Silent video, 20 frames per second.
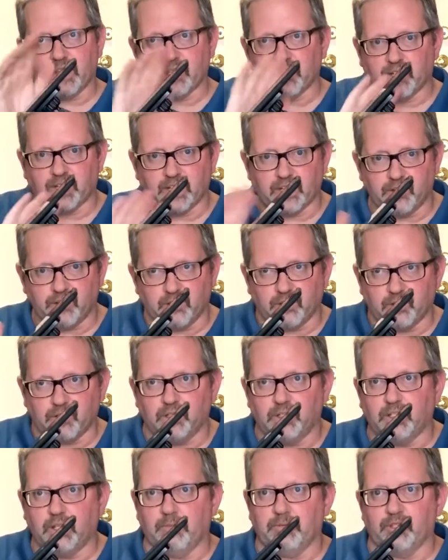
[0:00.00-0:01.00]
as I just
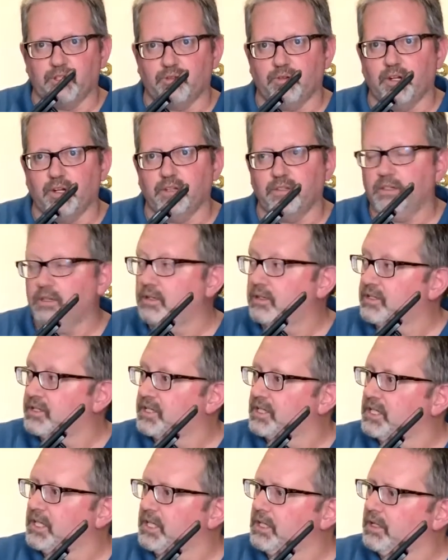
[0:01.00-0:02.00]
demonstrated to you
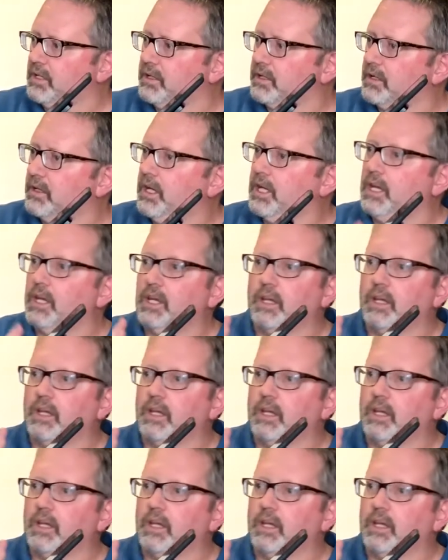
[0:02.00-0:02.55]
sitting here,